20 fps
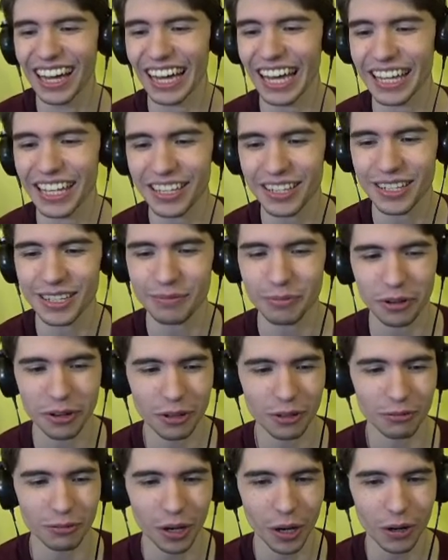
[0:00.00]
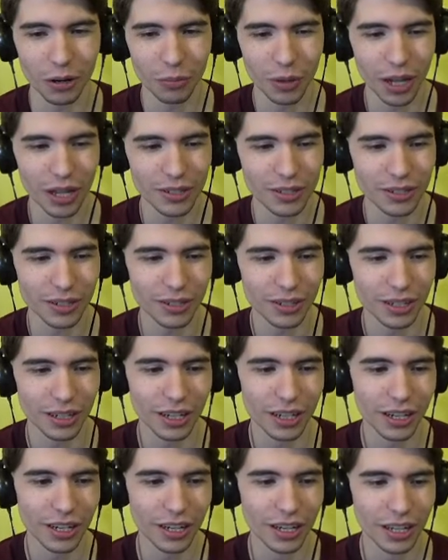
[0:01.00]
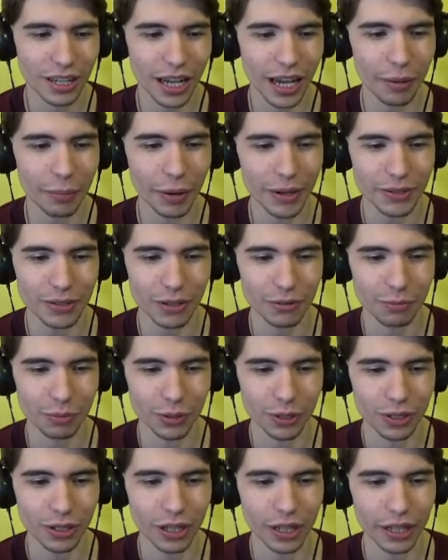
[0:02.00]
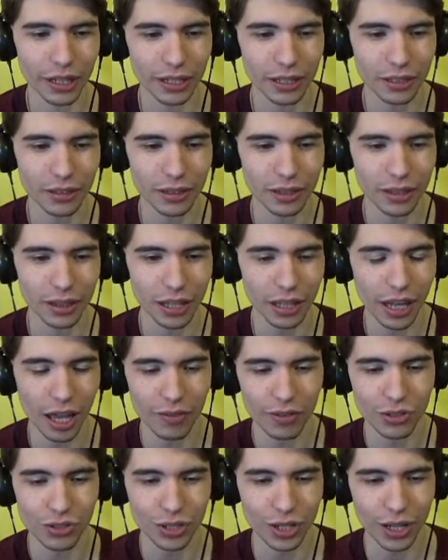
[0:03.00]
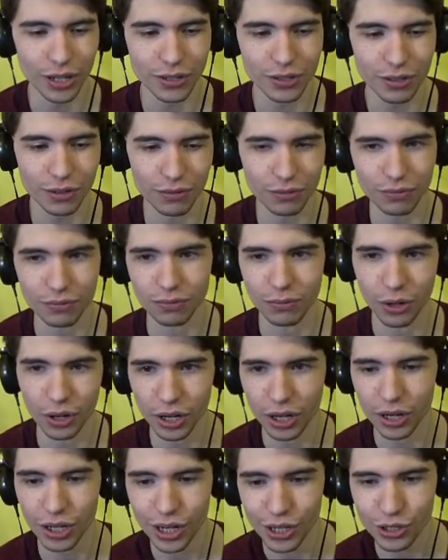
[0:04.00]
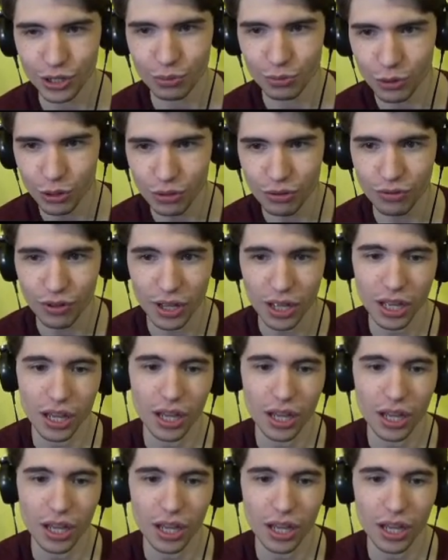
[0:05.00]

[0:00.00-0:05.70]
I guess it's part of the randomizer. I must have put, like, they have a chance of learning a nature move.